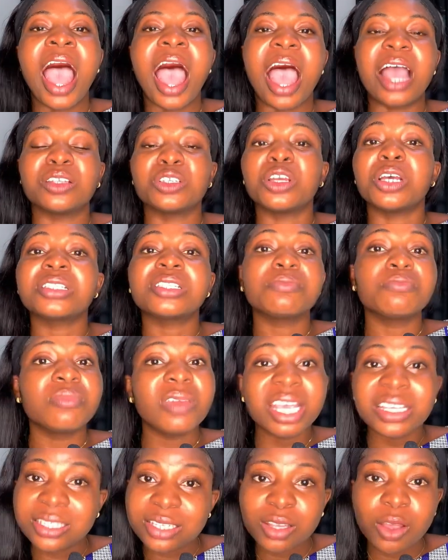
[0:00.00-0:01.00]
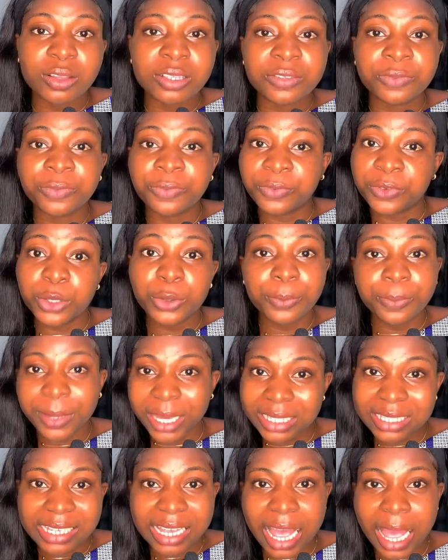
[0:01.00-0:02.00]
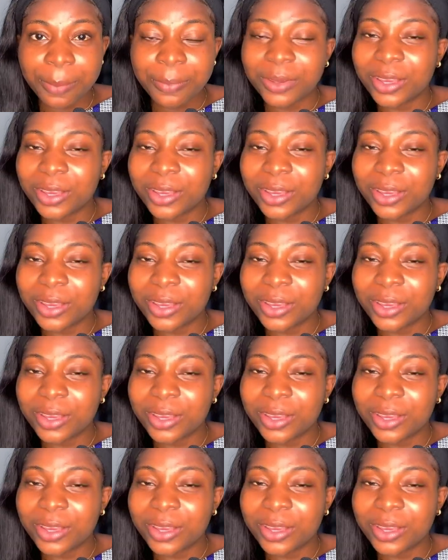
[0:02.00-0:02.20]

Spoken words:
and just makes us feel better,